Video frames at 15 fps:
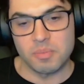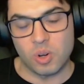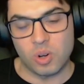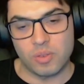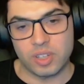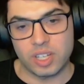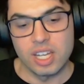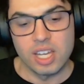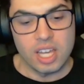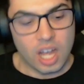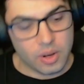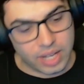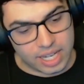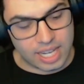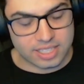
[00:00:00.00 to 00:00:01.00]
More of a,
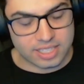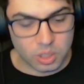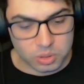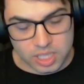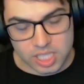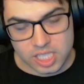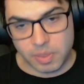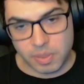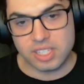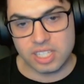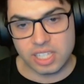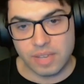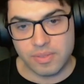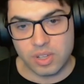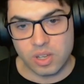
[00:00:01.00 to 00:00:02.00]
okay, let's hold this space
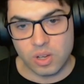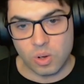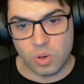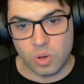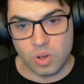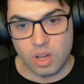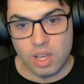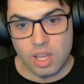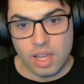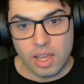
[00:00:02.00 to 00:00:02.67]
together, or